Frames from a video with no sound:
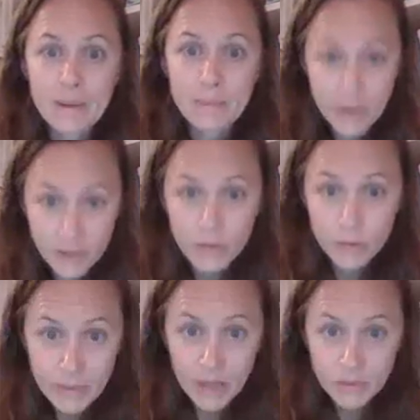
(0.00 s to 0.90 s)
But you'll
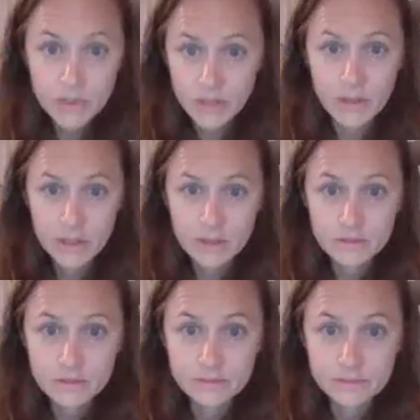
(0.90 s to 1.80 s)
be able to do it.
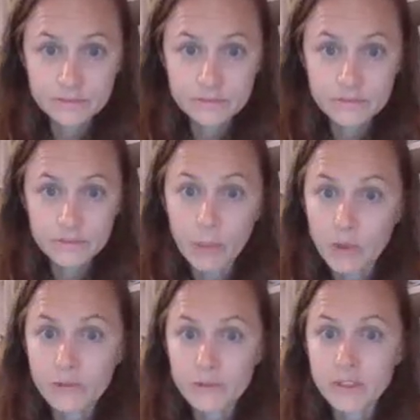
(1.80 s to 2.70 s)
I'm
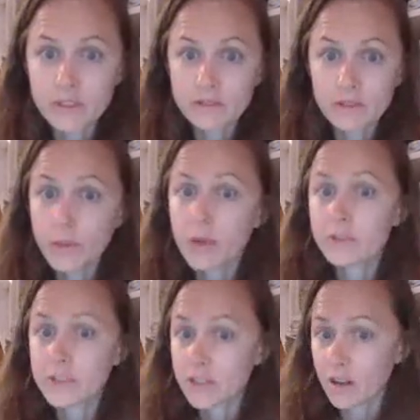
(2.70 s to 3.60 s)
confident. I'm
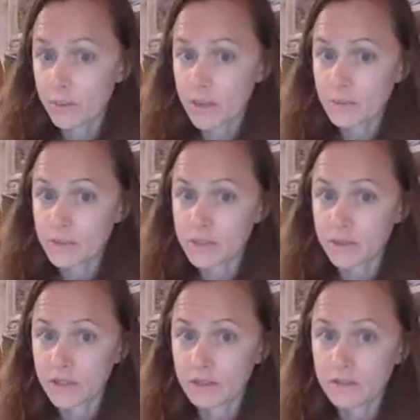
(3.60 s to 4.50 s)
confident I'll be able to do
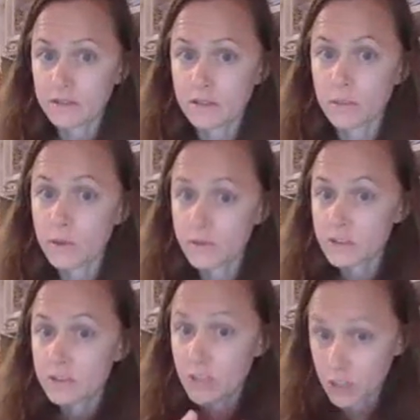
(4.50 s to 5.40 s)
it. I'm
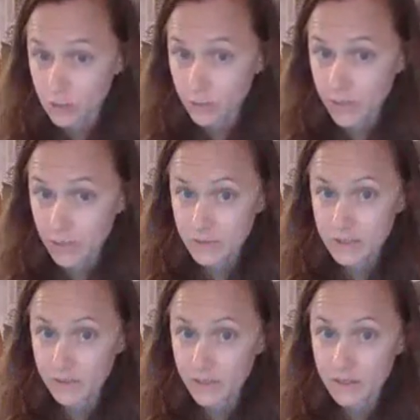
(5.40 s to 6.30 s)
confident that you'll be able to
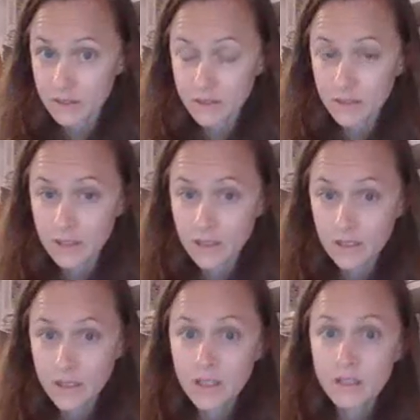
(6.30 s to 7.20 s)
do it.
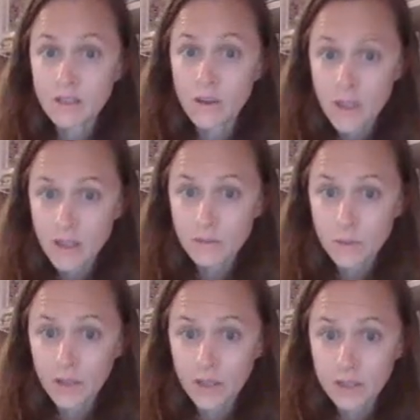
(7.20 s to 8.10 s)
So that's
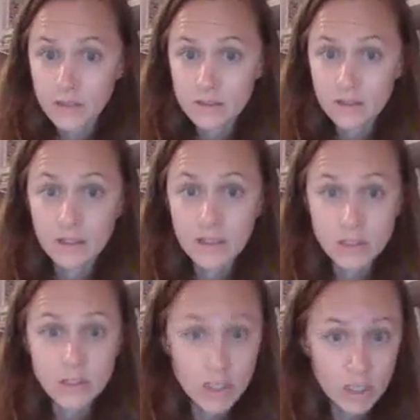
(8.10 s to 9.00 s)
why I
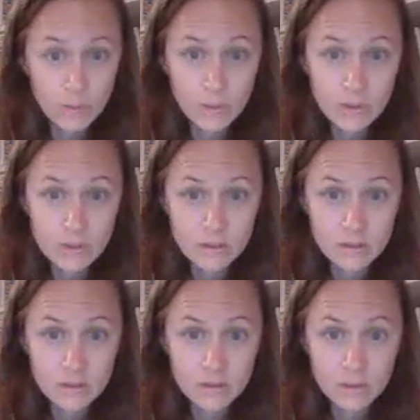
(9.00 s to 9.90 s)
need you,
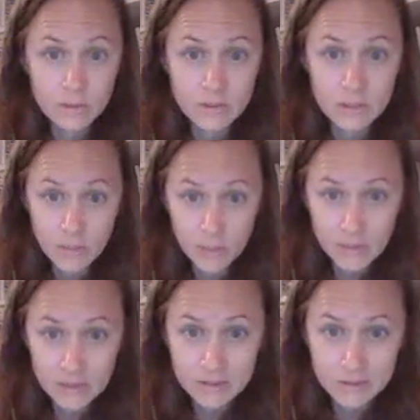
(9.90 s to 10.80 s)
autism
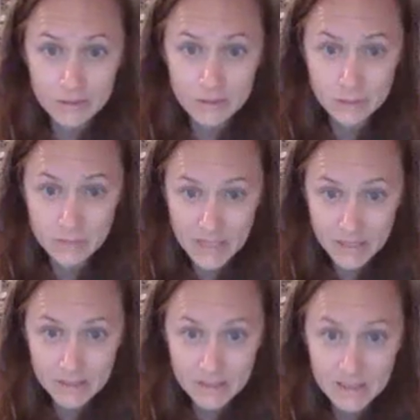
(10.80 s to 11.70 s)
mama, autism
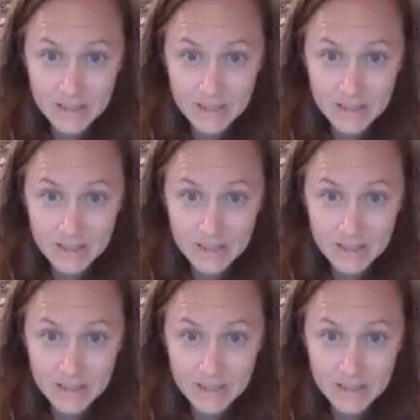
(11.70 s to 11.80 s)
dada,